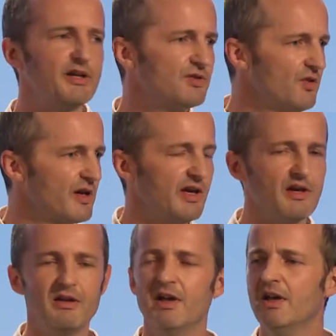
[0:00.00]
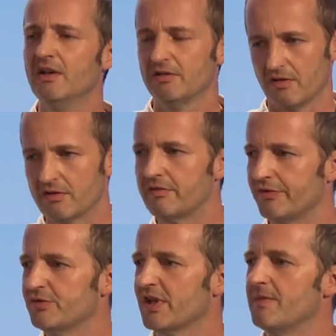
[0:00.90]
by talking. You know, the
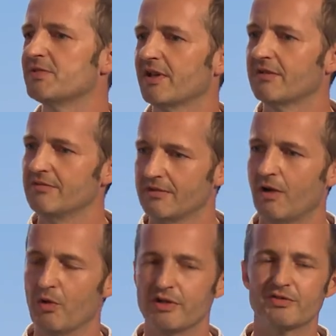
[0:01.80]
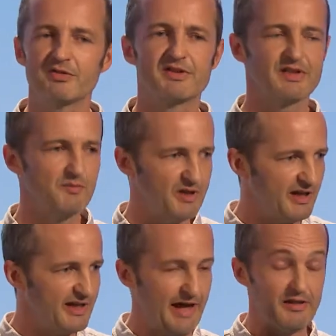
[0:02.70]
few times I, I want to talk to somebody,
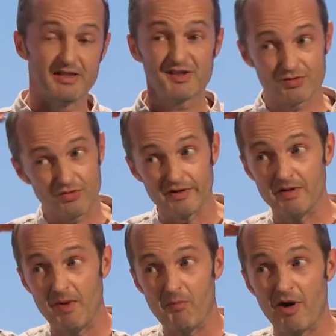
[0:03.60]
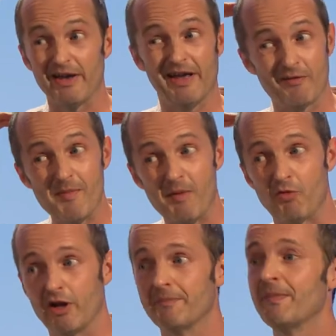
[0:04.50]
I gather, it's stored in my brain, I have a
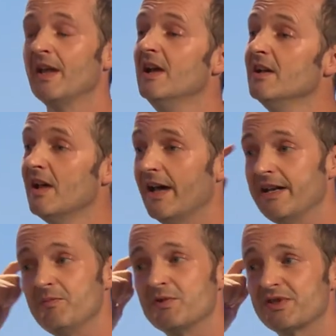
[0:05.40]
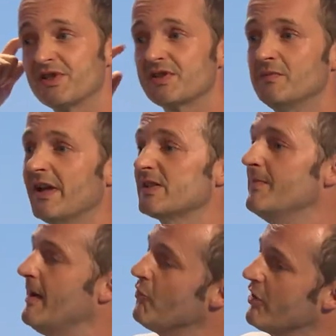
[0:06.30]
memory. Any system that has
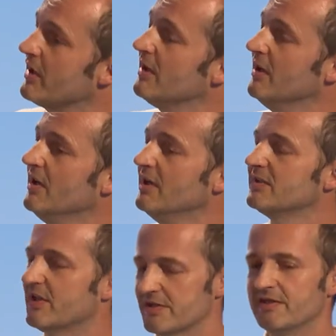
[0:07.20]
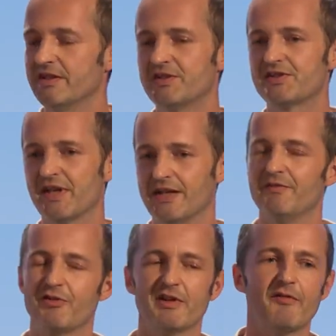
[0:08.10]
memory doesn't need to stand
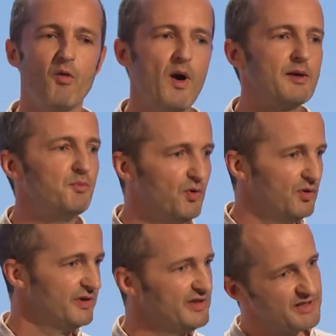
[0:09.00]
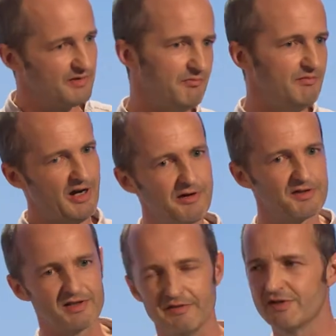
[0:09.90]
in front of a whiteboard in some
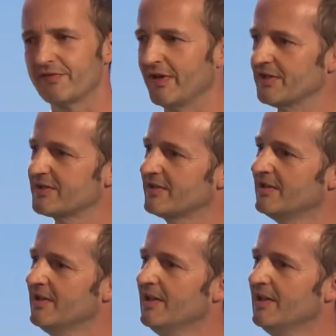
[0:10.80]
microservice fest